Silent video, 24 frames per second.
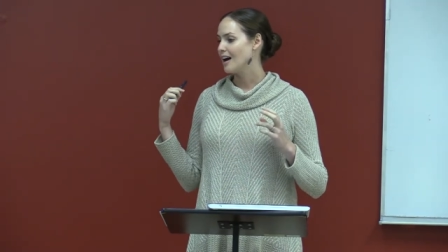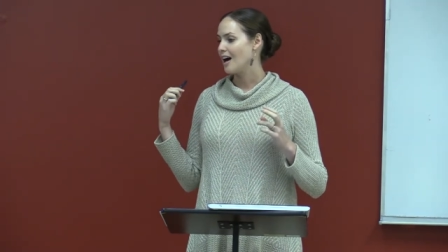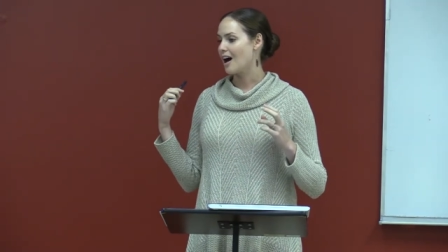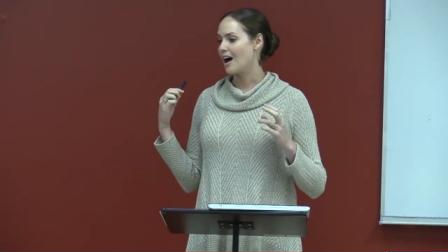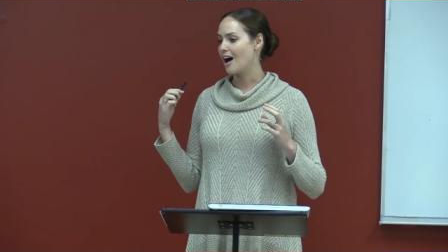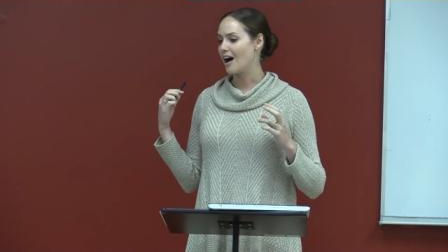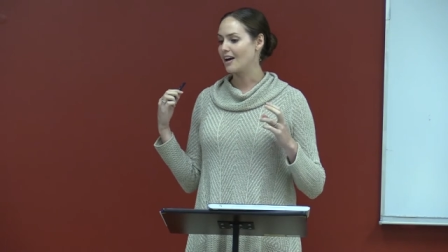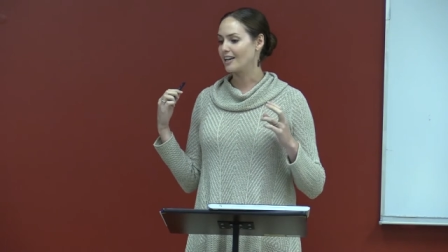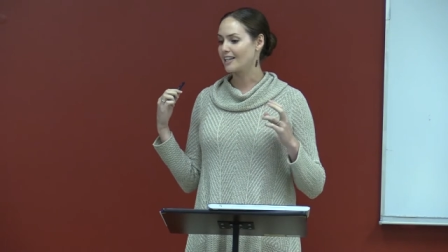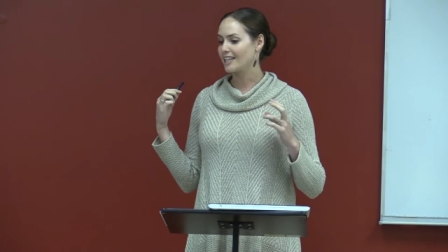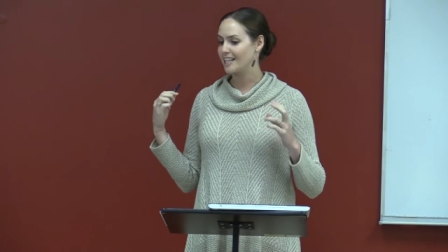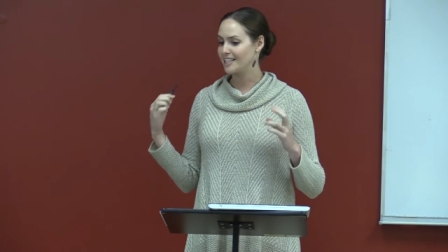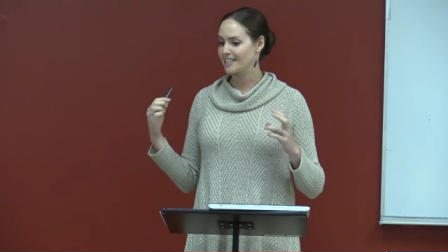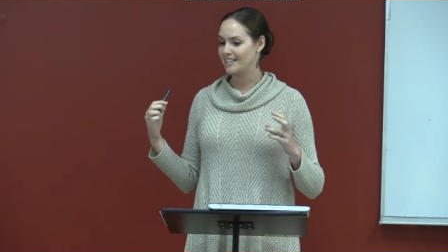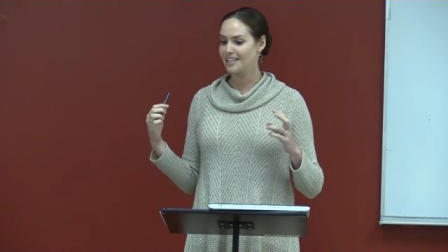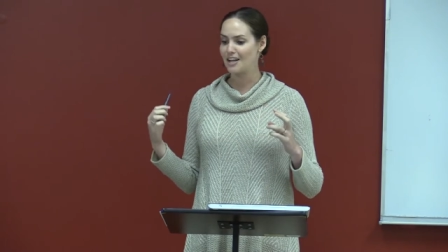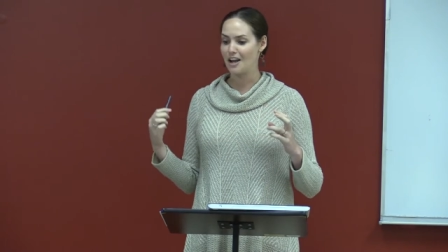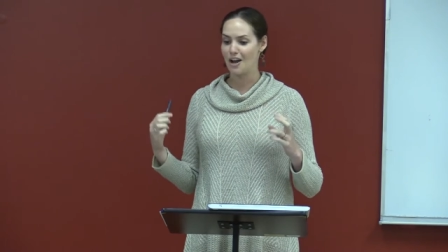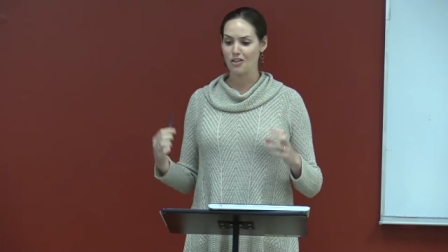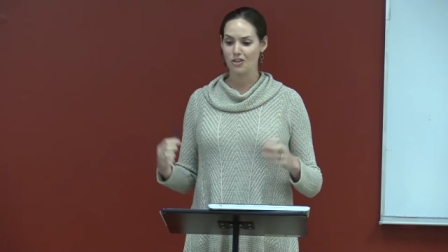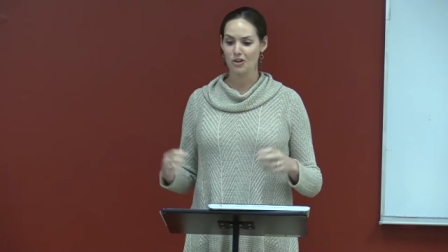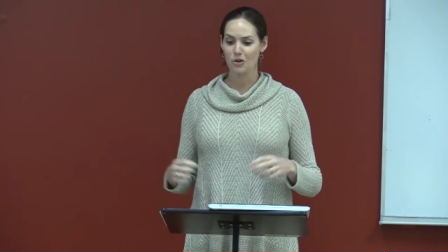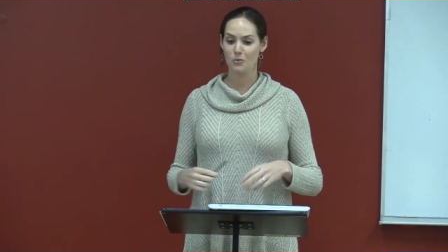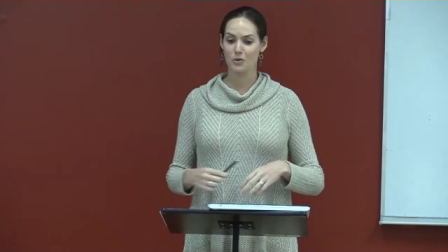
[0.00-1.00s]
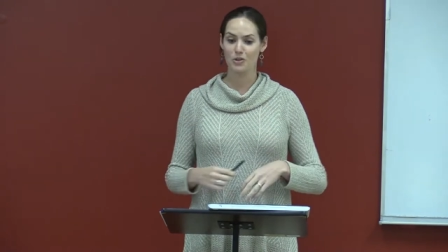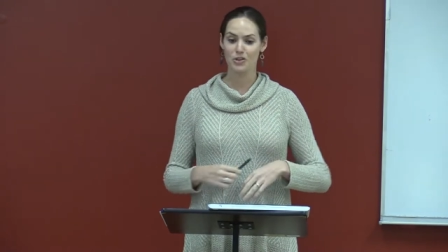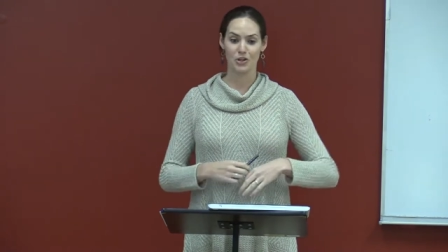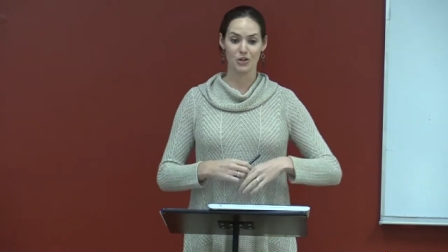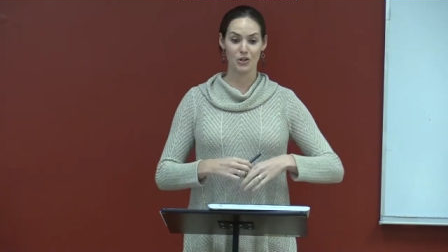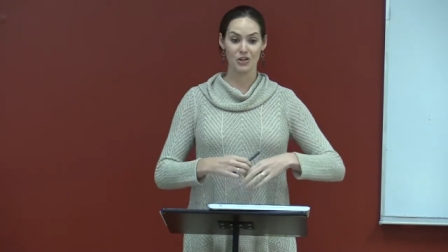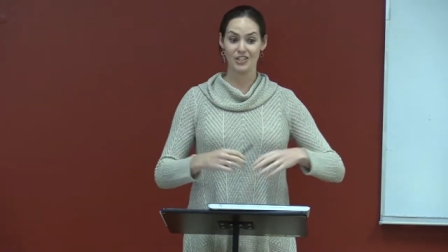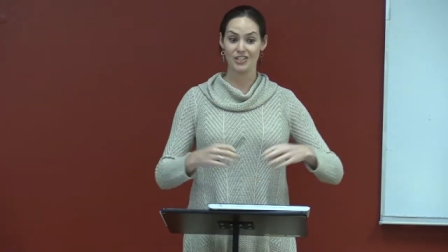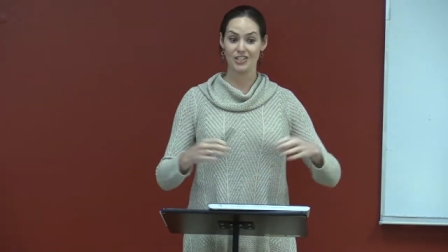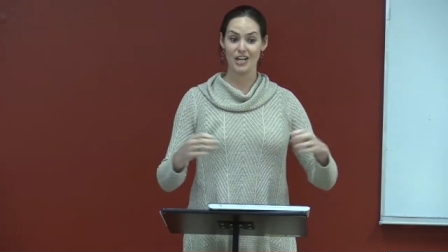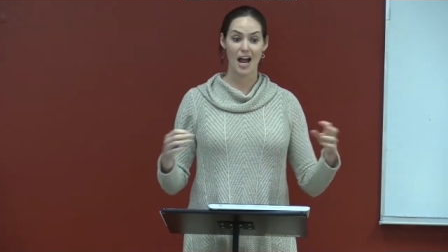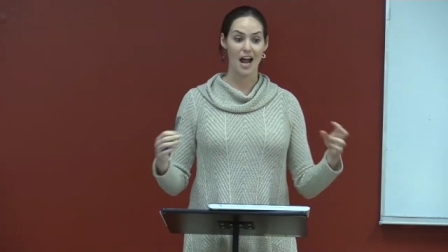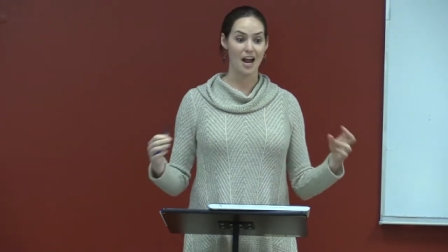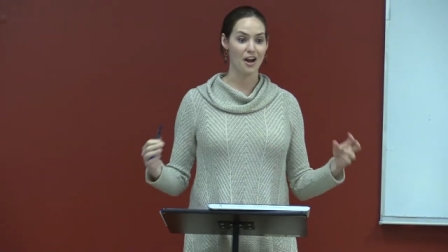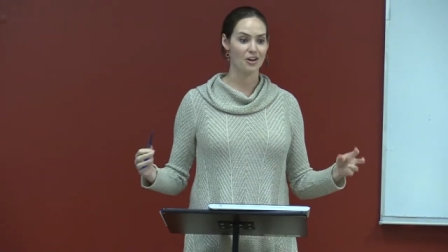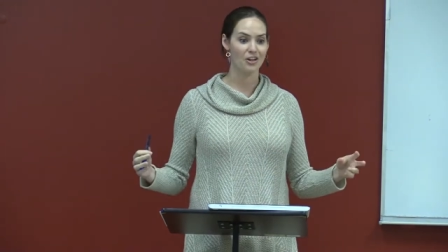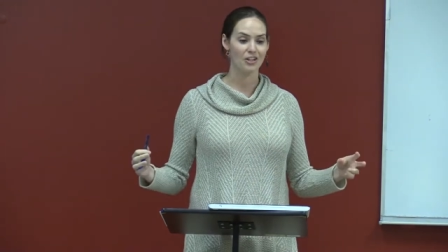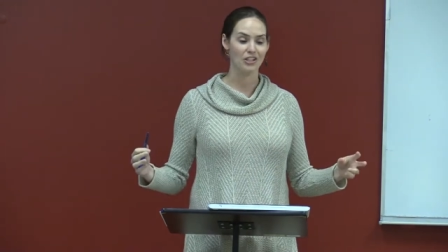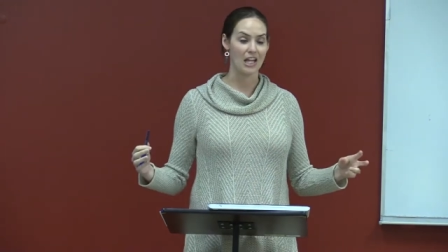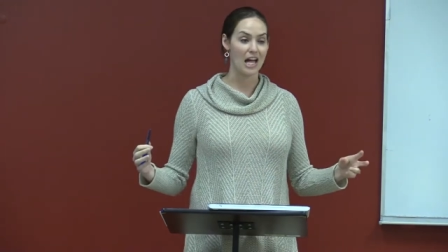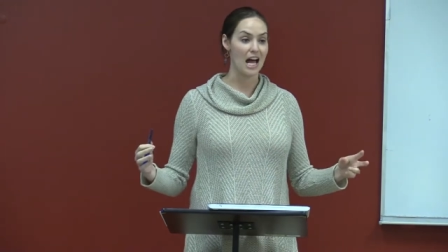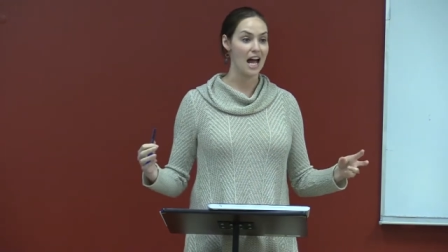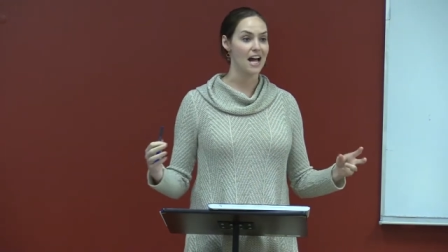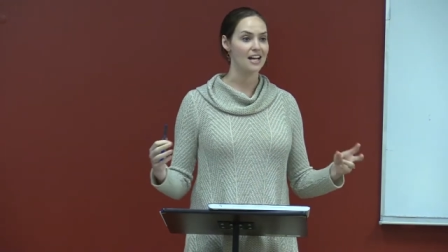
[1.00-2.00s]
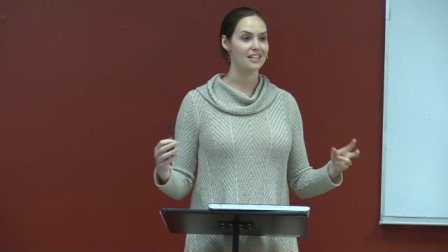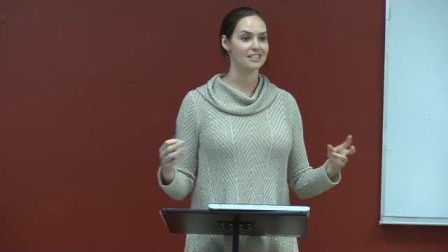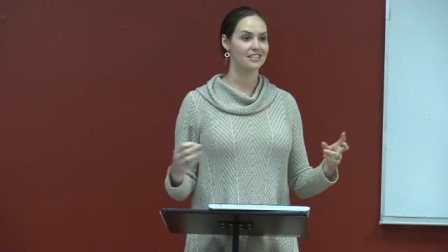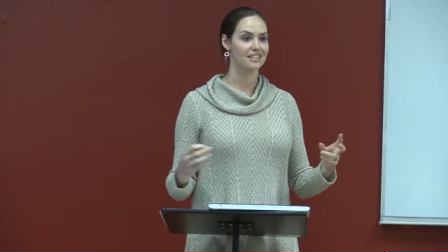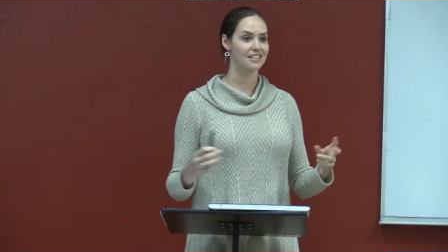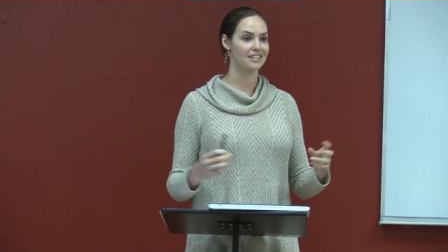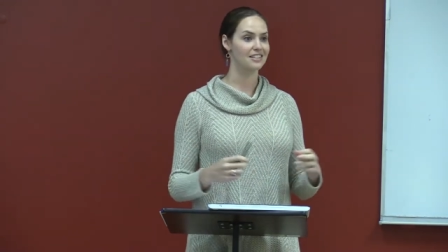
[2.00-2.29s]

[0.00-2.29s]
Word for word: Uh, get together with your entire class